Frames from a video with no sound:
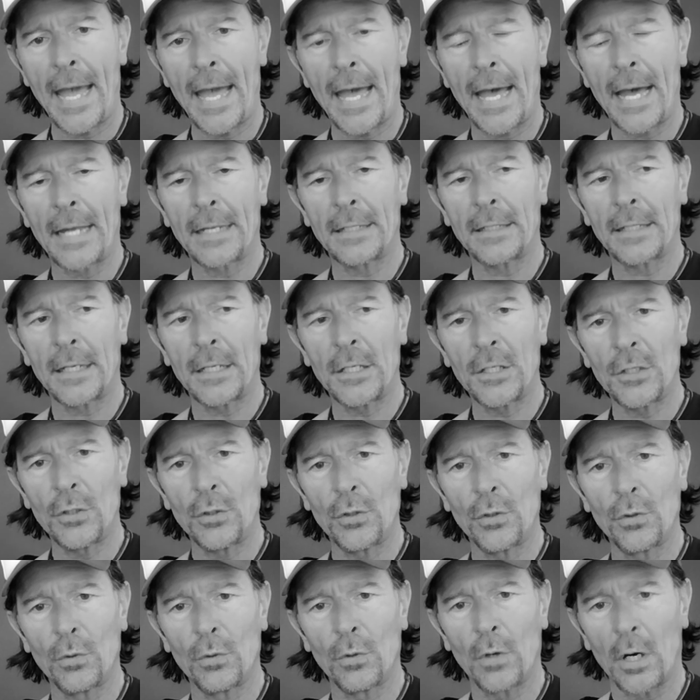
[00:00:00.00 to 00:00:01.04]
and
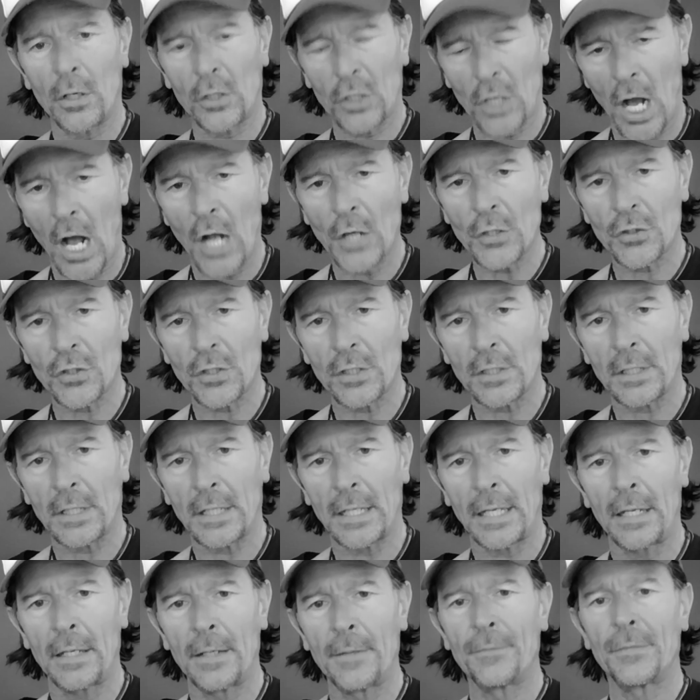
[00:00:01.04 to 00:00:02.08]
you
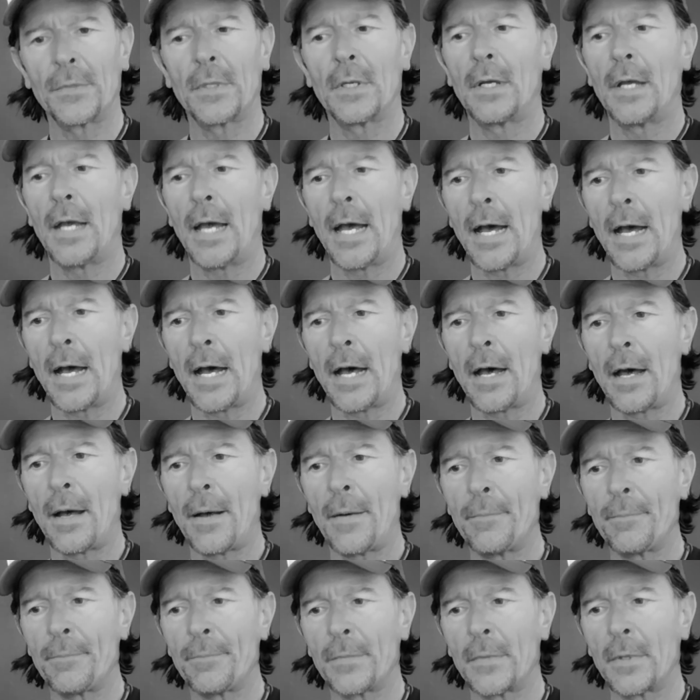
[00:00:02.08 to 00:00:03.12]
consciously
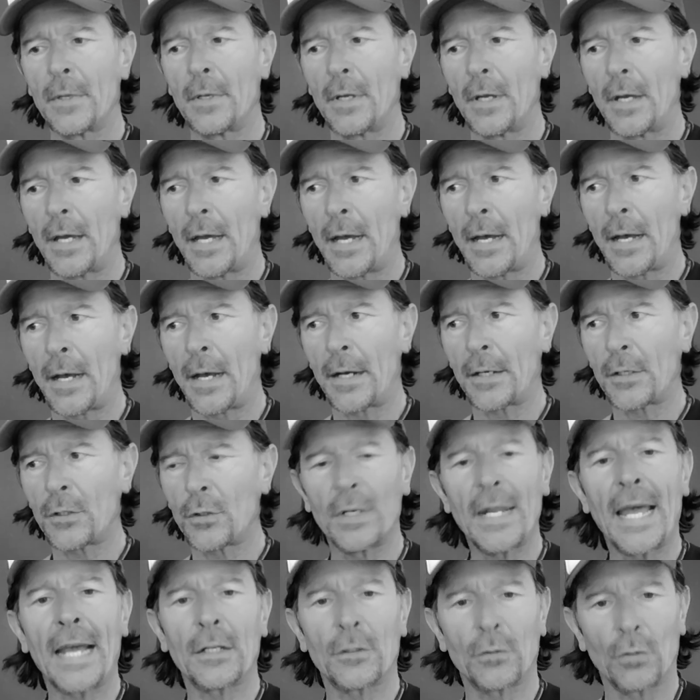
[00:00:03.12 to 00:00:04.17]

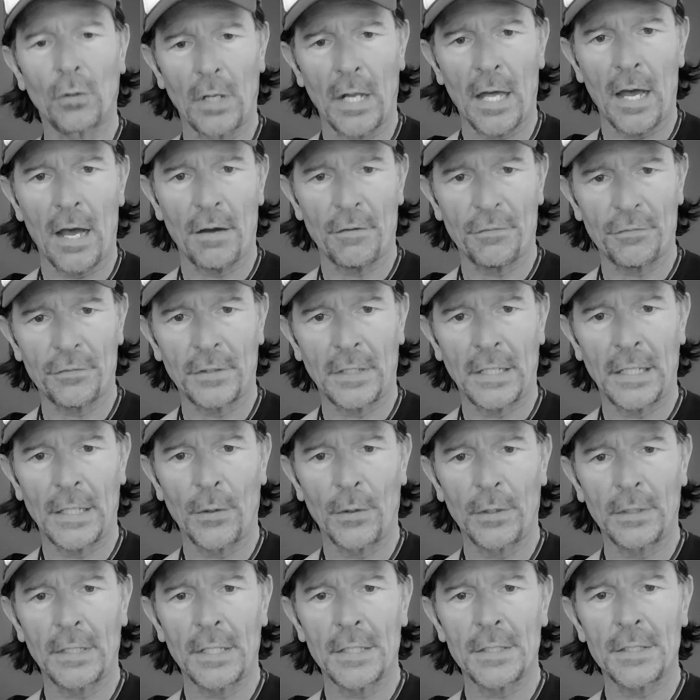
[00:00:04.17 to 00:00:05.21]
connect to love,
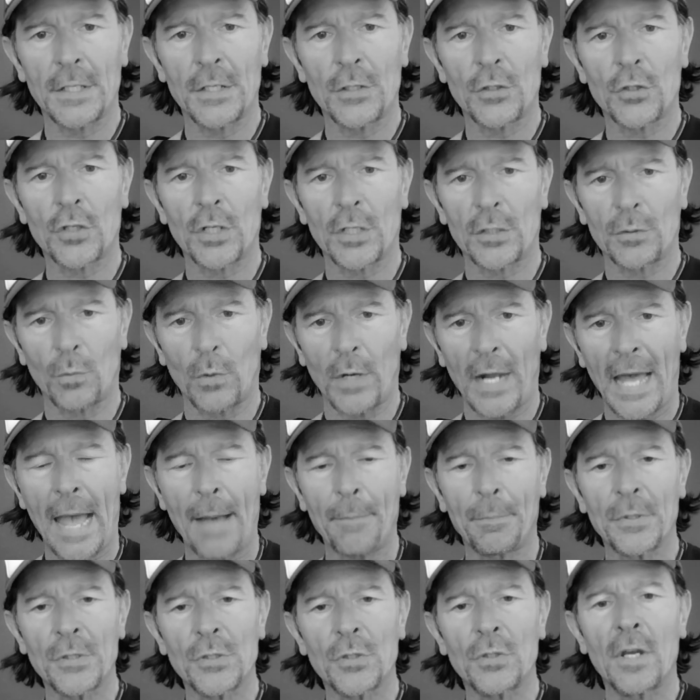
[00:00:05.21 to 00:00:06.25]
and this is just what
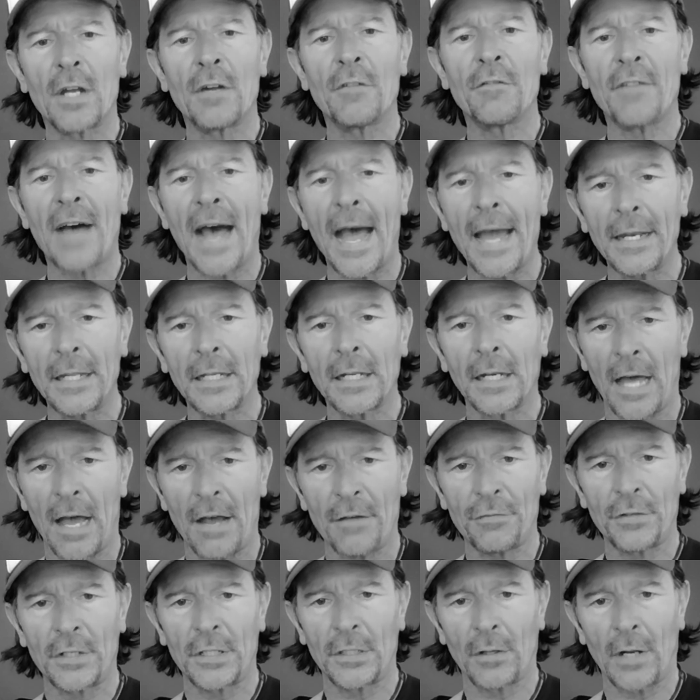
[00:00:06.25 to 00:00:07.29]
happens. You're inviting
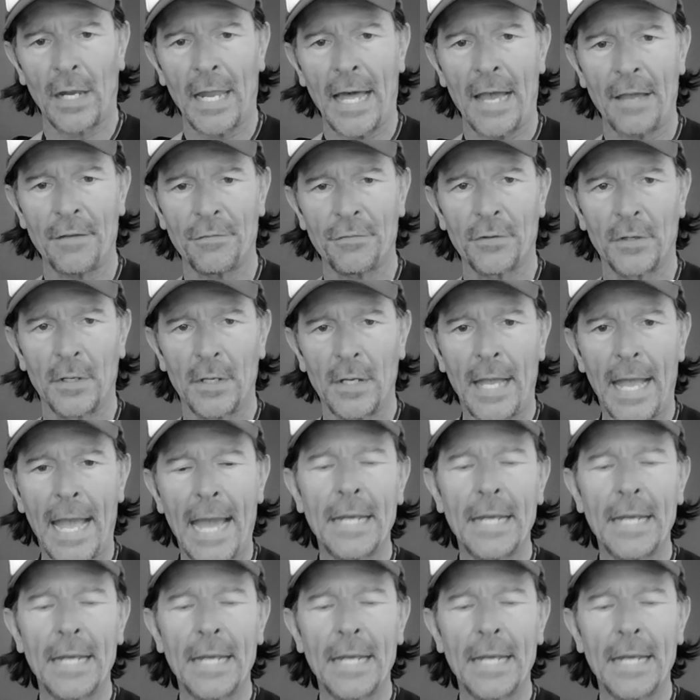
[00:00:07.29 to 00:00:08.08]
love in your life,